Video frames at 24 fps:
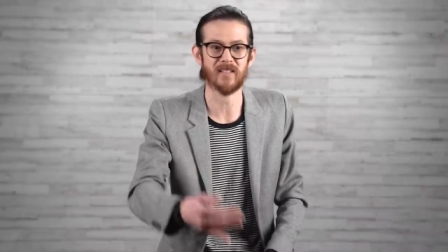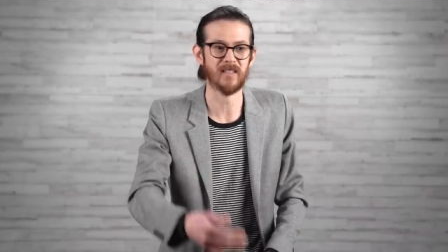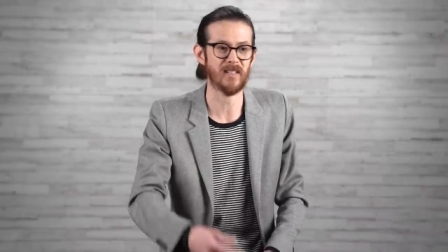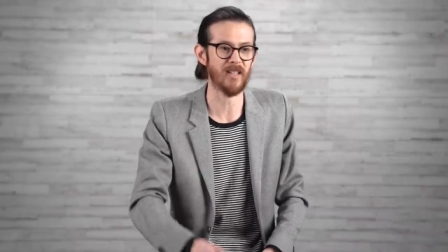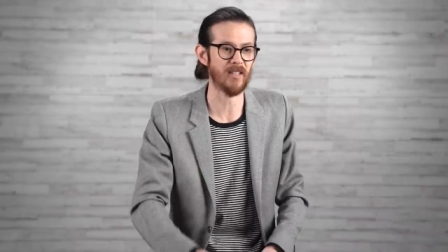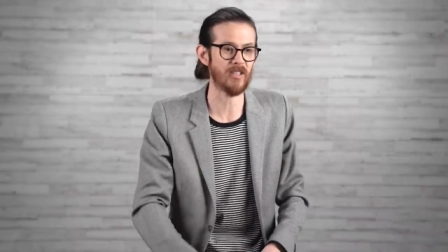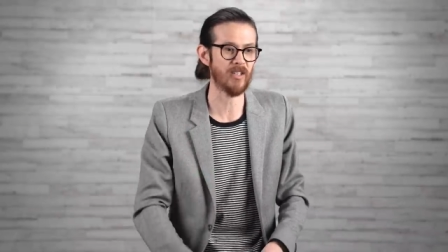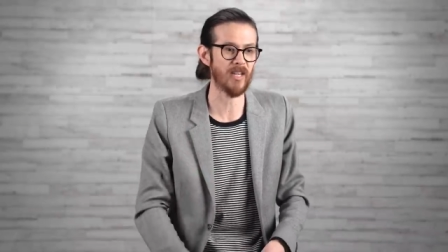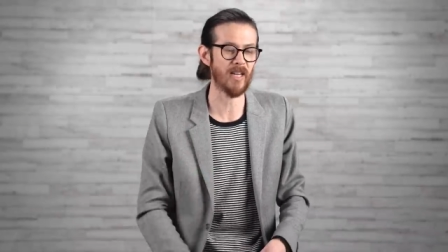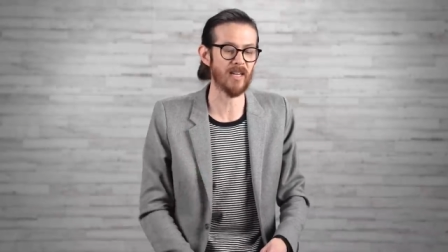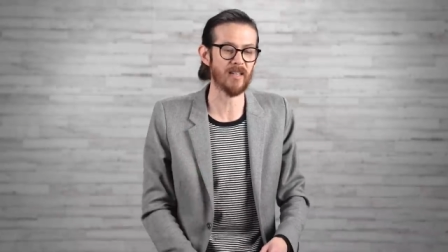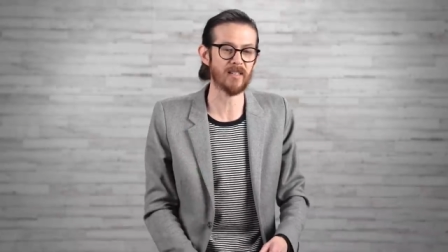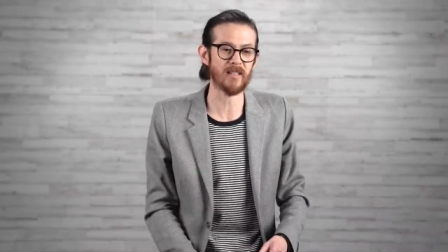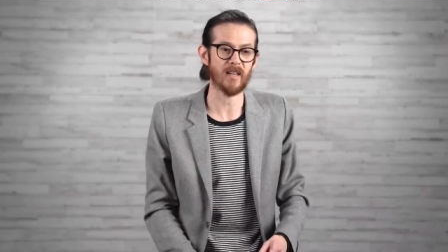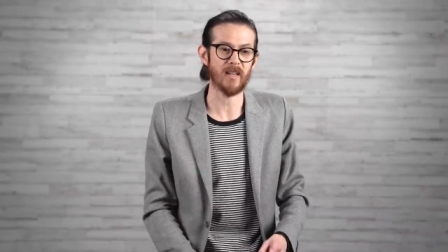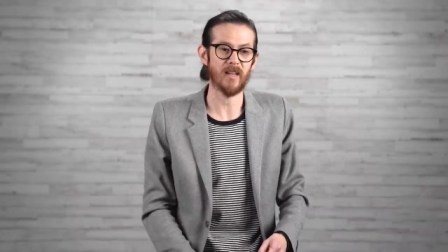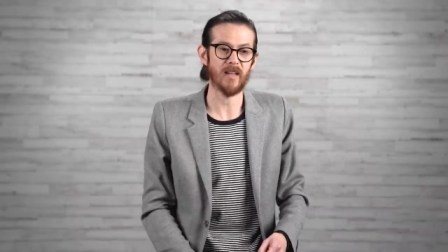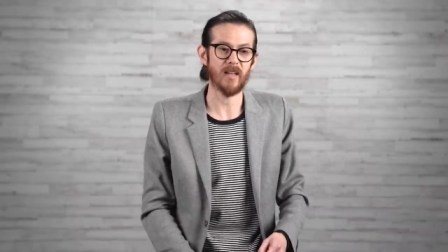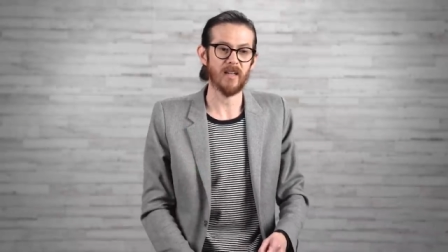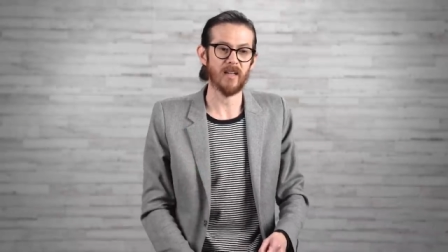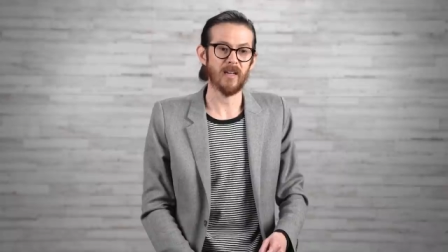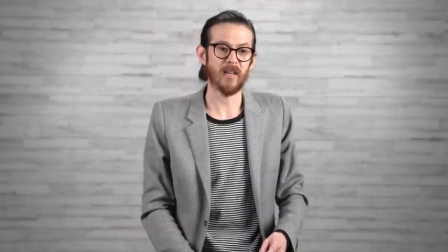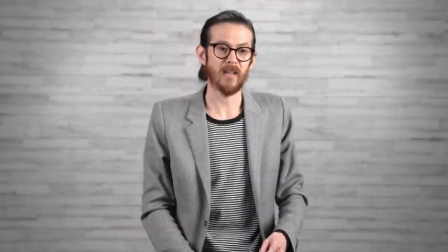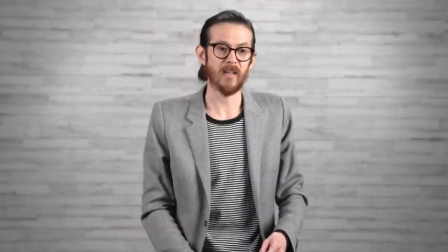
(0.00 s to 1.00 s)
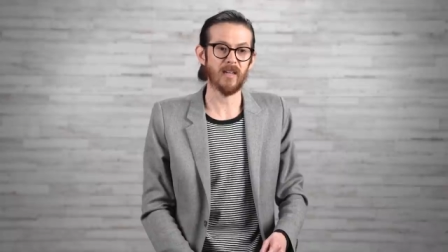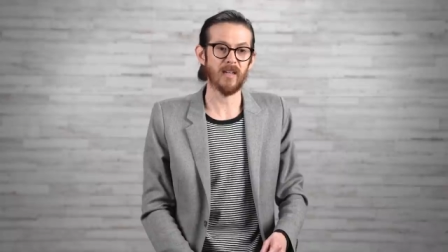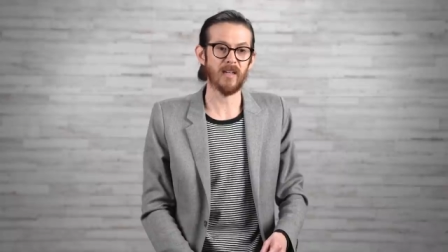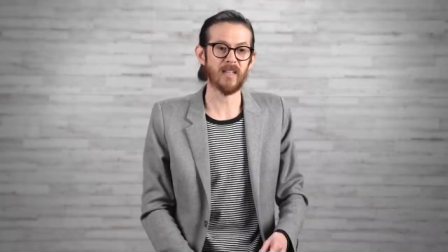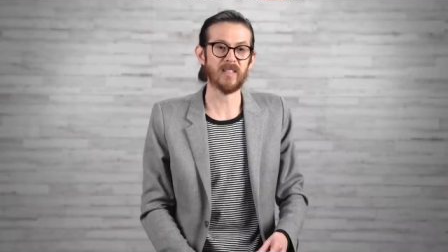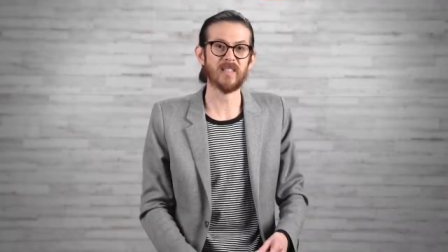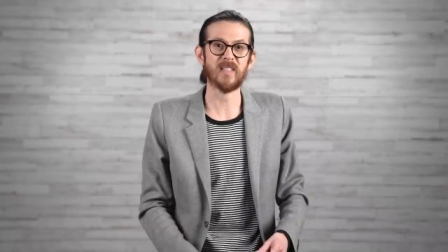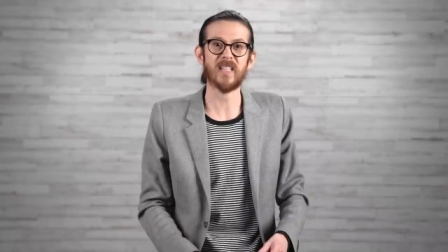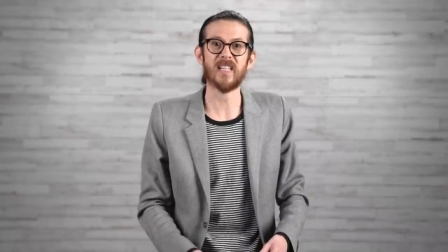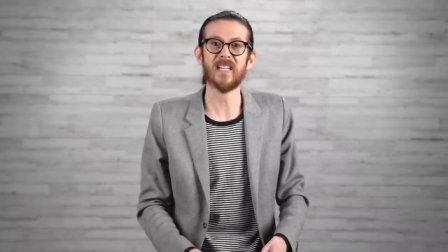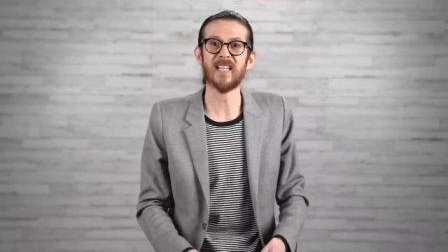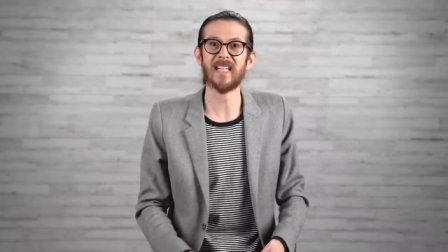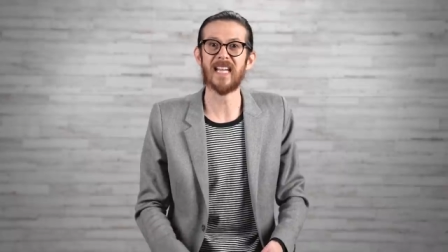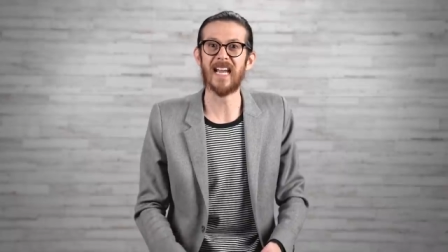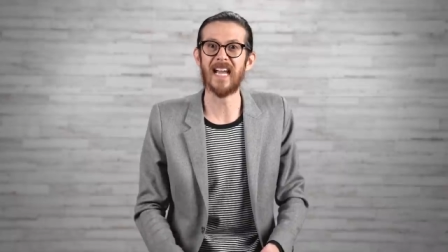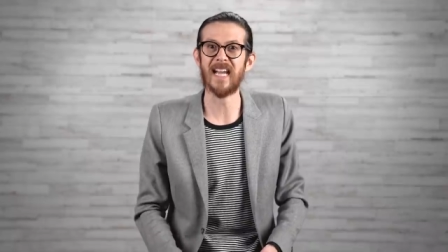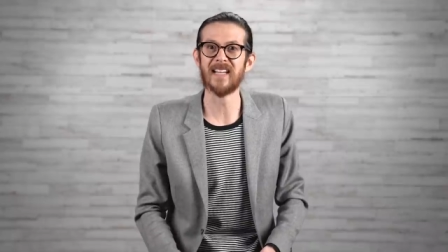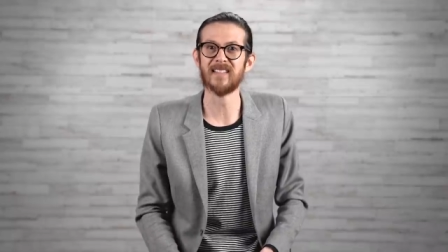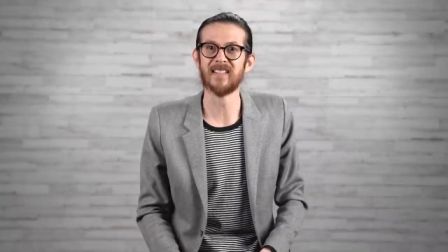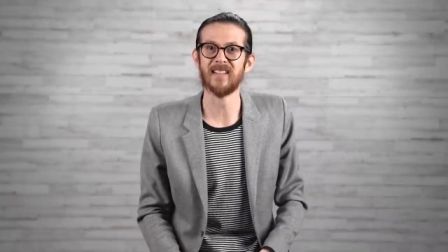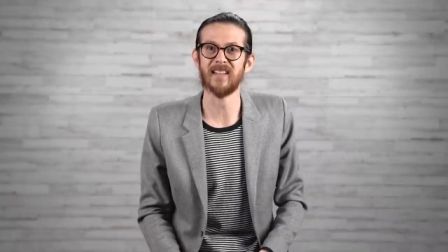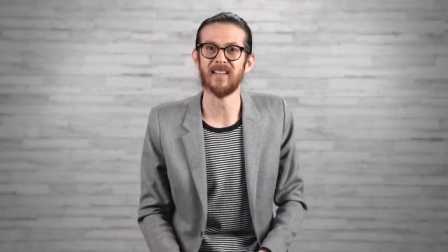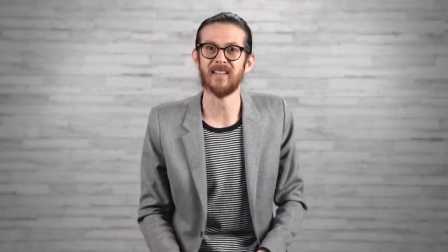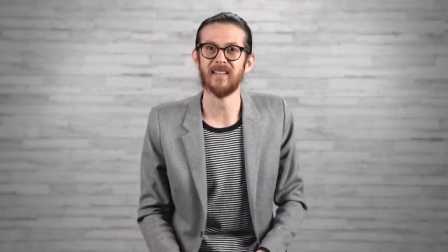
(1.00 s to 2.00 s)
such as acetic
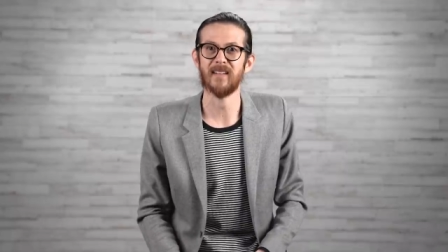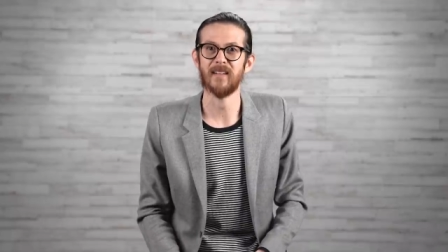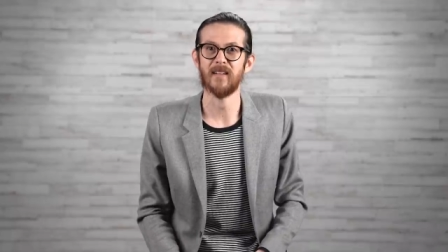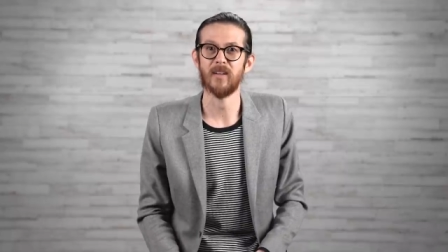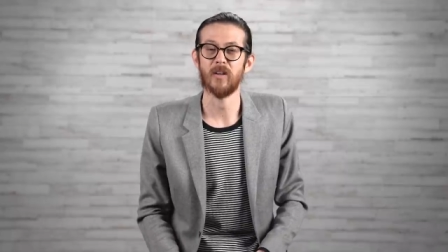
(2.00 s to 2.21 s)
acid,